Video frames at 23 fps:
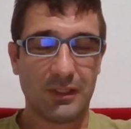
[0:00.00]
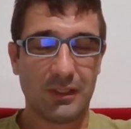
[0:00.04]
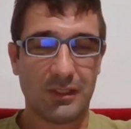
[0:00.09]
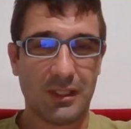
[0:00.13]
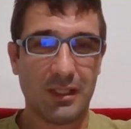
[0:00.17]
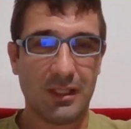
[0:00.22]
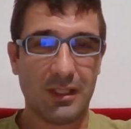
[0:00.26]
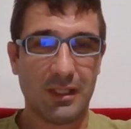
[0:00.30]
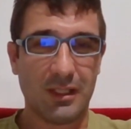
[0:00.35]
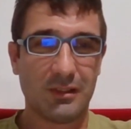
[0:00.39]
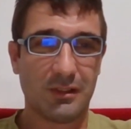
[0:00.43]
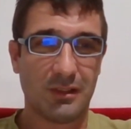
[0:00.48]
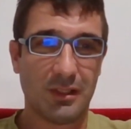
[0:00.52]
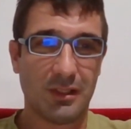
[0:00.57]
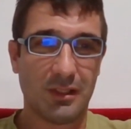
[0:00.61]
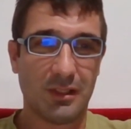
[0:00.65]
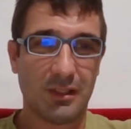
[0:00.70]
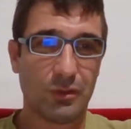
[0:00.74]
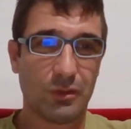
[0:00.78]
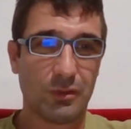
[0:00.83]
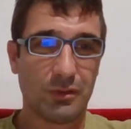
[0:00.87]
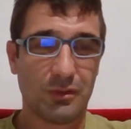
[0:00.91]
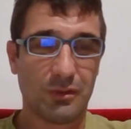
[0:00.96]
Vasquez is
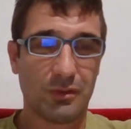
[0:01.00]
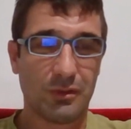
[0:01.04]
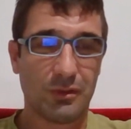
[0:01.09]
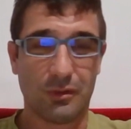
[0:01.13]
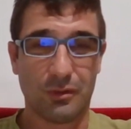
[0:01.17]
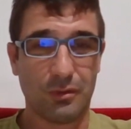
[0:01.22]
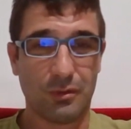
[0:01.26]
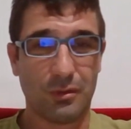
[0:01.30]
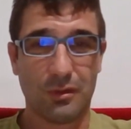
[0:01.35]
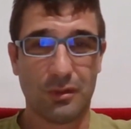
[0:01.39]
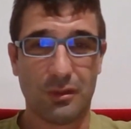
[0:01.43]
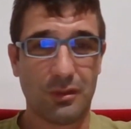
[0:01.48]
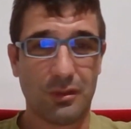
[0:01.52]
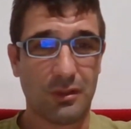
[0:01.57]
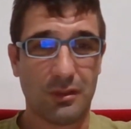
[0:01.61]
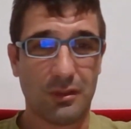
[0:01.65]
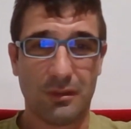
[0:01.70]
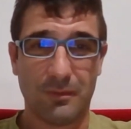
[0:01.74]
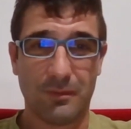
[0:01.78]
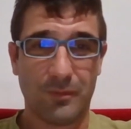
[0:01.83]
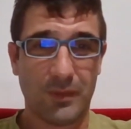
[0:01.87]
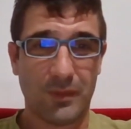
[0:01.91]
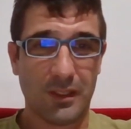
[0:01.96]
dangerous.
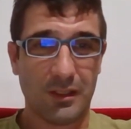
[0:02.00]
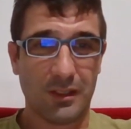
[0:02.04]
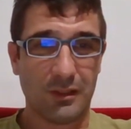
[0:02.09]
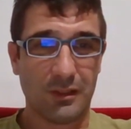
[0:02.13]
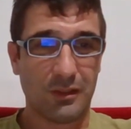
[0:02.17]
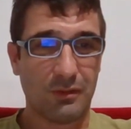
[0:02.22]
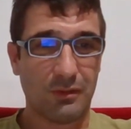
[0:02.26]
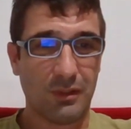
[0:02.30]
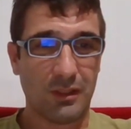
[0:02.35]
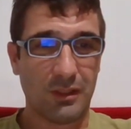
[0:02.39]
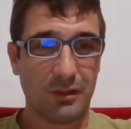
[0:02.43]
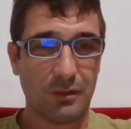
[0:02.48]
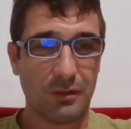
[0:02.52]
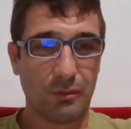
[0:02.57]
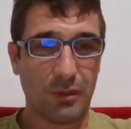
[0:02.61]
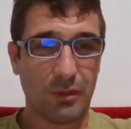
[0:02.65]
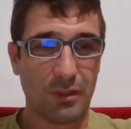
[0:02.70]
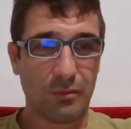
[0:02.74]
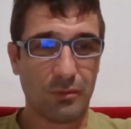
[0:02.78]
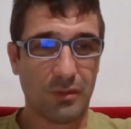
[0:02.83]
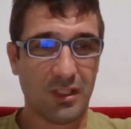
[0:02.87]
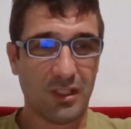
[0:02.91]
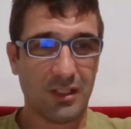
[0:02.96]
Zurdo is
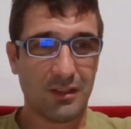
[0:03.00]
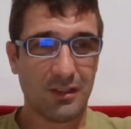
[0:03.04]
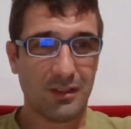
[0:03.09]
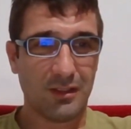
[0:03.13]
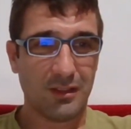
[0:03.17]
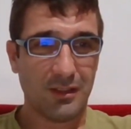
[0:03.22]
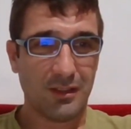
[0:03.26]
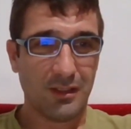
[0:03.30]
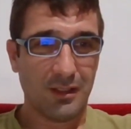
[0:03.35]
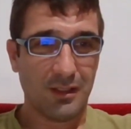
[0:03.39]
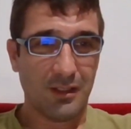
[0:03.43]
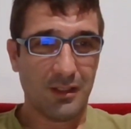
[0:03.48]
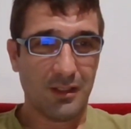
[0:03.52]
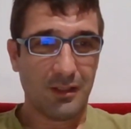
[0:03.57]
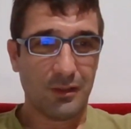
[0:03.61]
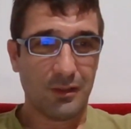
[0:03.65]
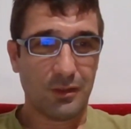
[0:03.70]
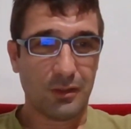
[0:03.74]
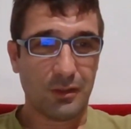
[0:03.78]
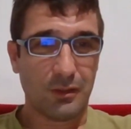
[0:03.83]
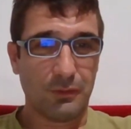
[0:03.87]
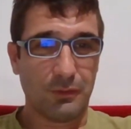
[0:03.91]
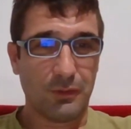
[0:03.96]
21-1,
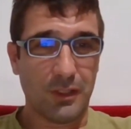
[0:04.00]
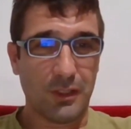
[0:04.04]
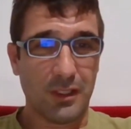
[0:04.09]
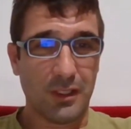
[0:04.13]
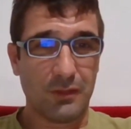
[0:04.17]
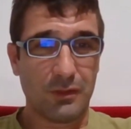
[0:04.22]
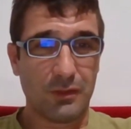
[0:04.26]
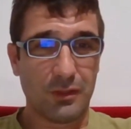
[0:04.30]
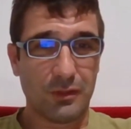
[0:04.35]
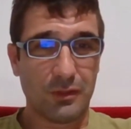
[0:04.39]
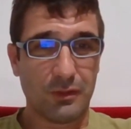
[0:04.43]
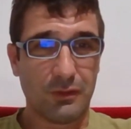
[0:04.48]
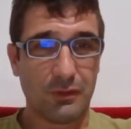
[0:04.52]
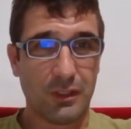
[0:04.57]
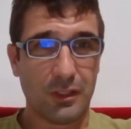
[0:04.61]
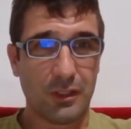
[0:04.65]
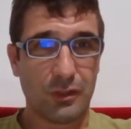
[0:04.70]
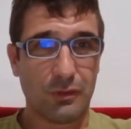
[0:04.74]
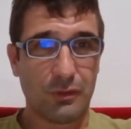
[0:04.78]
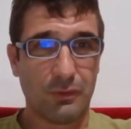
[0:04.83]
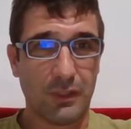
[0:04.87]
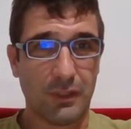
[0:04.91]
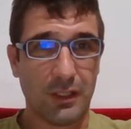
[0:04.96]
35 years of
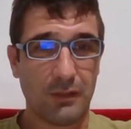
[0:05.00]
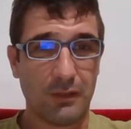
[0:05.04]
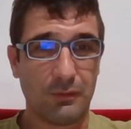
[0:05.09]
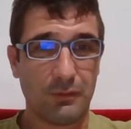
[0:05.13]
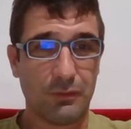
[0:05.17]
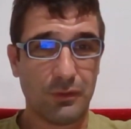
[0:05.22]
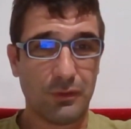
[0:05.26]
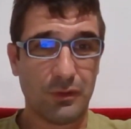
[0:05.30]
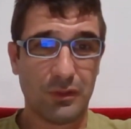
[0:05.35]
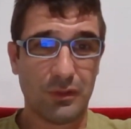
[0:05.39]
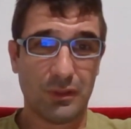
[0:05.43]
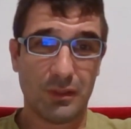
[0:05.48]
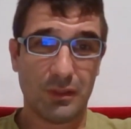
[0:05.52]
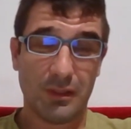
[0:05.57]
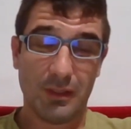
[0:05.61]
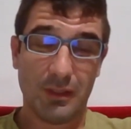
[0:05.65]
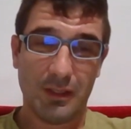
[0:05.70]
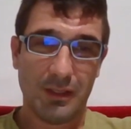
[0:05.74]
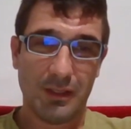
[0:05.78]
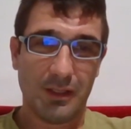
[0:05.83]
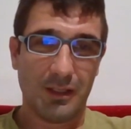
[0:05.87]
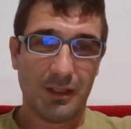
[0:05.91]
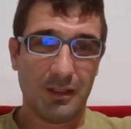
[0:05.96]
age,
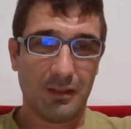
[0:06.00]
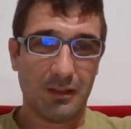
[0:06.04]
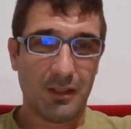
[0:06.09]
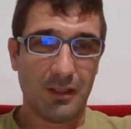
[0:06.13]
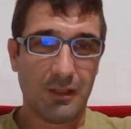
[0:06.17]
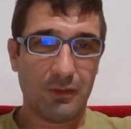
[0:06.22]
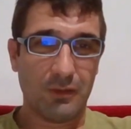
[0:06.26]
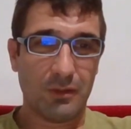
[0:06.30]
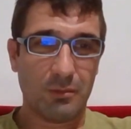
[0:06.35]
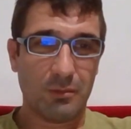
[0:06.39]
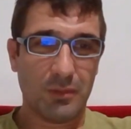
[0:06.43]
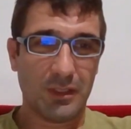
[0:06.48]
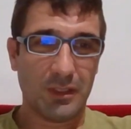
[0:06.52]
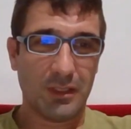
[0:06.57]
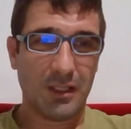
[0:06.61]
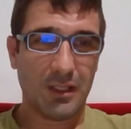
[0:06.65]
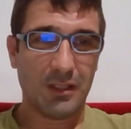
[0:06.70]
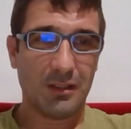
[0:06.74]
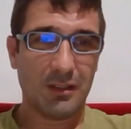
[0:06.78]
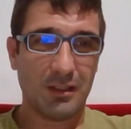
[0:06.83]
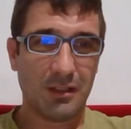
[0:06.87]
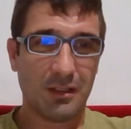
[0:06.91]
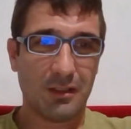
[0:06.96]
5'11".
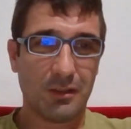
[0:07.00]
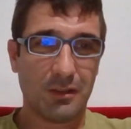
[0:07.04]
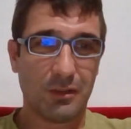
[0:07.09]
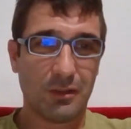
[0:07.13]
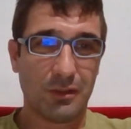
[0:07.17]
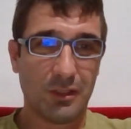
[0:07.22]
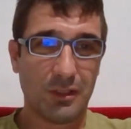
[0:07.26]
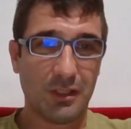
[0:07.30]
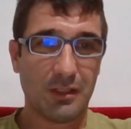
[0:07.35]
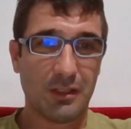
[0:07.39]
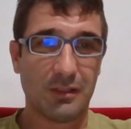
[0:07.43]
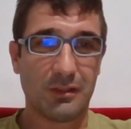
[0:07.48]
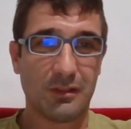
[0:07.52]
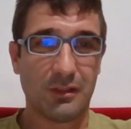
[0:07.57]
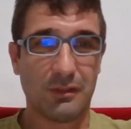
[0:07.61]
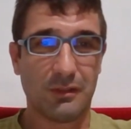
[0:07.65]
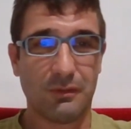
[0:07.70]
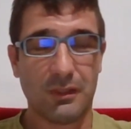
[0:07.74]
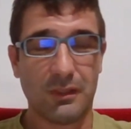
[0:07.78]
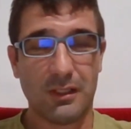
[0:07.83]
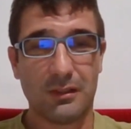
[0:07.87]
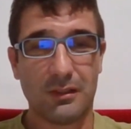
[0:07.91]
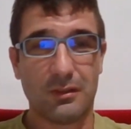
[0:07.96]
But I think Rodriguez
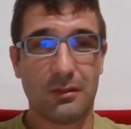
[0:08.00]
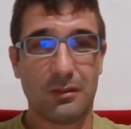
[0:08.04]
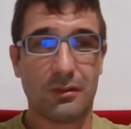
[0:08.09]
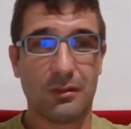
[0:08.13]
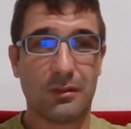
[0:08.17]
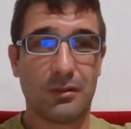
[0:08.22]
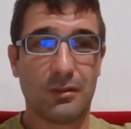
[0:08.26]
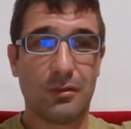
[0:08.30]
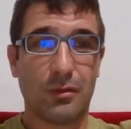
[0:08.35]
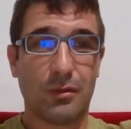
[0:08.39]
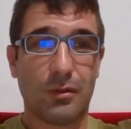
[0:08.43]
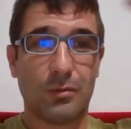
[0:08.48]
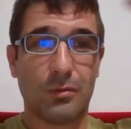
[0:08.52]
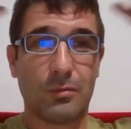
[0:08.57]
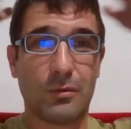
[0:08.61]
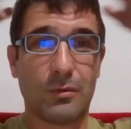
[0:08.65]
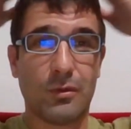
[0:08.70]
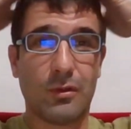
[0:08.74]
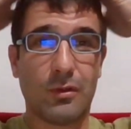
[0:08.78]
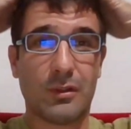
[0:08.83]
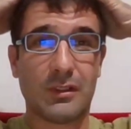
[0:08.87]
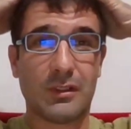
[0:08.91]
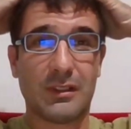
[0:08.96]
is fighting on the
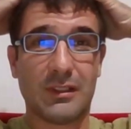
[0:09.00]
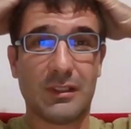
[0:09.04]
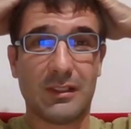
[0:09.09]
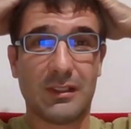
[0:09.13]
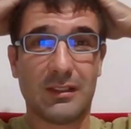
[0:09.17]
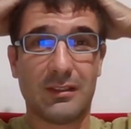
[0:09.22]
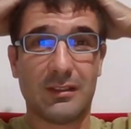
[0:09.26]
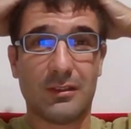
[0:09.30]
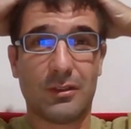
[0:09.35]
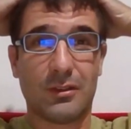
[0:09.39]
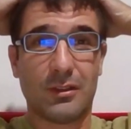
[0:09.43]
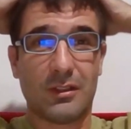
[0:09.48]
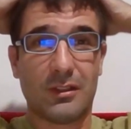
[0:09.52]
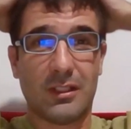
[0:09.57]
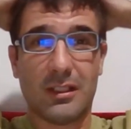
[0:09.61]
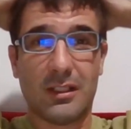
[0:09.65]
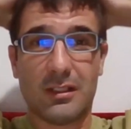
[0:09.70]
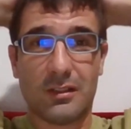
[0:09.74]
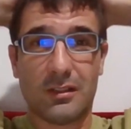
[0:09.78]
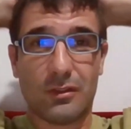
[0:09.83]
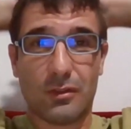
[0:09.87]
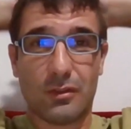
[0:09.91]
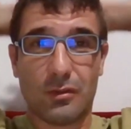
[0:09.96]
home court, and
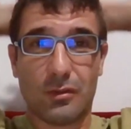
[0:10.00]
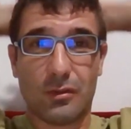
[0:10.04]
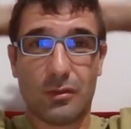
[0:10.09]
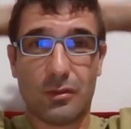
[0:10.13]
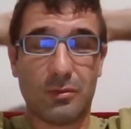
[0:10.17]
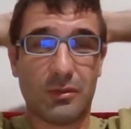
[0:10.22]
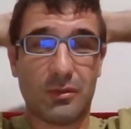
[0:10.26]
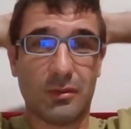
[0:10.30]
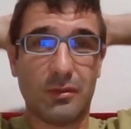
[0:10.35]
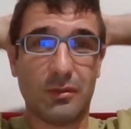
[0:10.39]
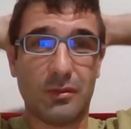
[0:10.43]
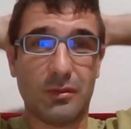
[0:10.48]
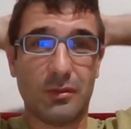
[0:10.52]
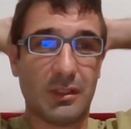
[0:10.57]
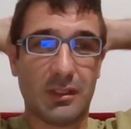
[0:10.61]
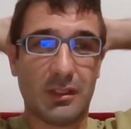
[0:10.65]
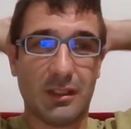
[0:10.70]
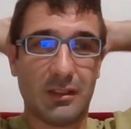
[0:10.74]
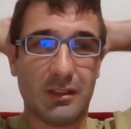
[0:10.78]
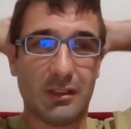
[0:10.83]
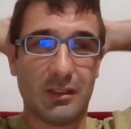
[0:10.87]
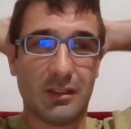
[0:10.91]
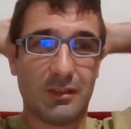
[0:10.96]
Rodriguez should
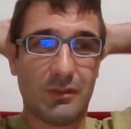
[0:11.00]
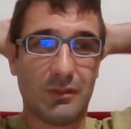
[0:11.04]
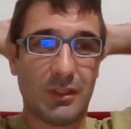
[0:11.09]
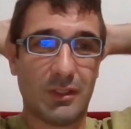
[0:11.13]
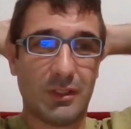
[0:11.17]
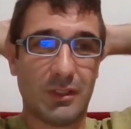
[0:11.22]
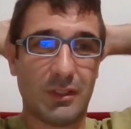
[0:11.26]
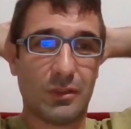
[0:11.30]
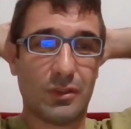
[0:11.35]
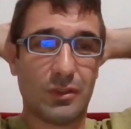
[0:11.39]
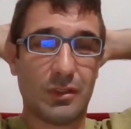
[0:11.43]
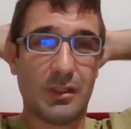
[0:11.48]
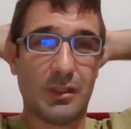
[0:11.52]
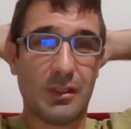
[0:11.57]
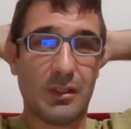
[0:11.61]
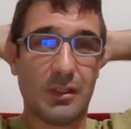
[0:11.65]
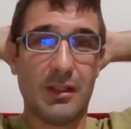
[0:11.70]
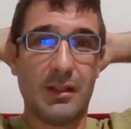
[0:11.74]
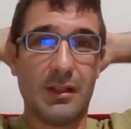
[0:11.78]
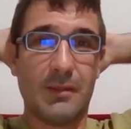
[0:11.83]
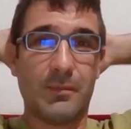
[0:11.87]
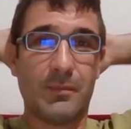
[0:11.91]
absolutely get the advantage.